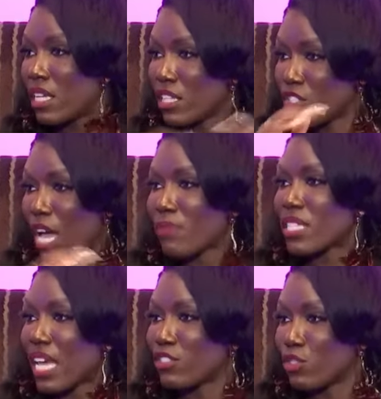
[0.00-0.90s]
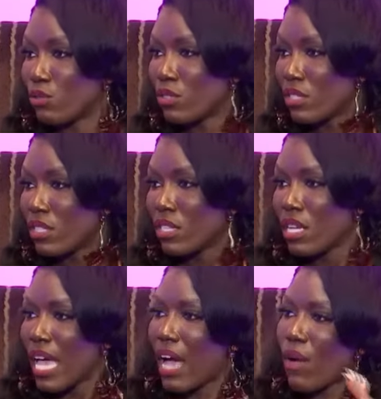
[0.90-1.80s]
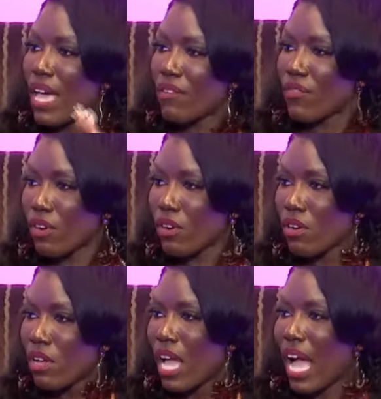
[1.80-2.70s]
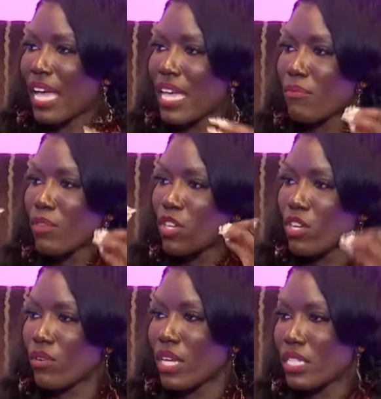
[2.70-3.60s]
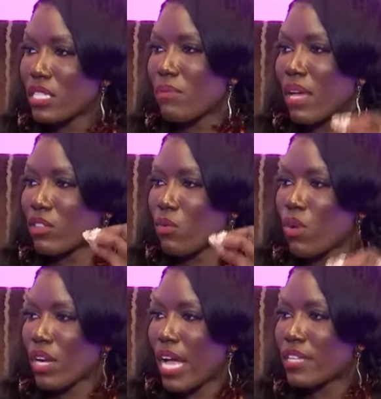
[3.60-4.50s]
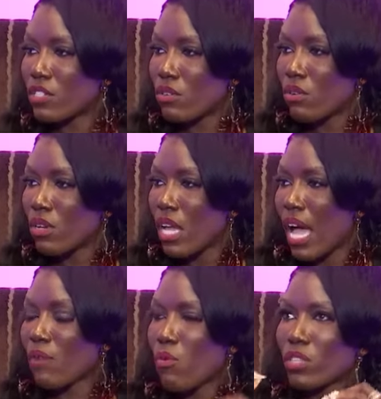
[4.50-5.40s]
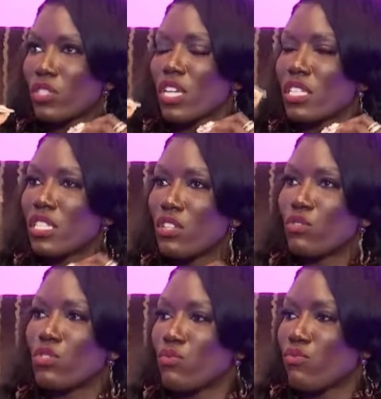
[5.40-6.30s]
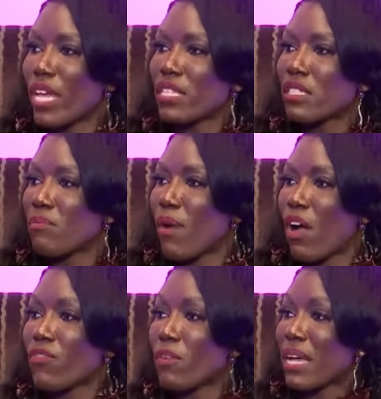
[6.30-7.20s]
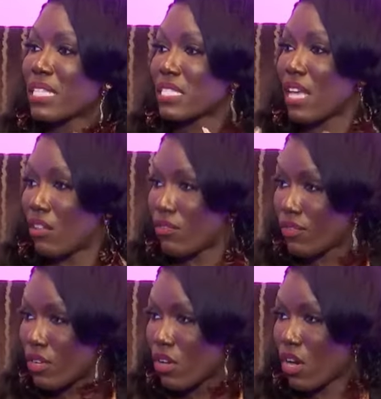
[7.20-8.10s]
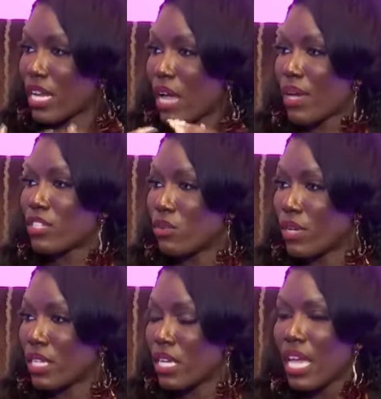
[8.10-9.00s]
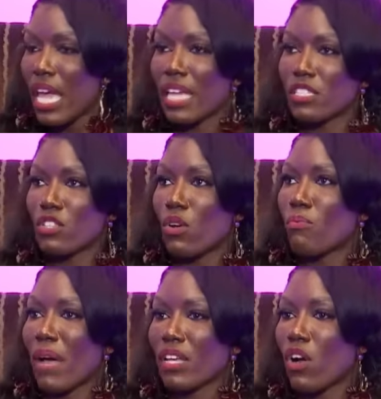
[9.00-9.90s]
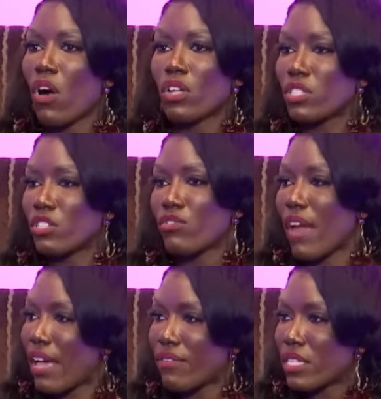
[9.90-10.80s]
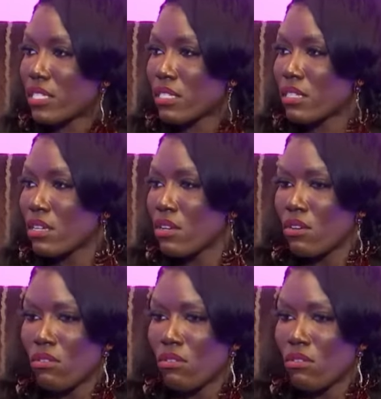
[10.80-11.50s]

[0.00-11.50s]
in the jobs that I do. Right. However, I am curious about the work I do. I want to continue to raise the bar for myself on how I do it. And so my call to Travis mm.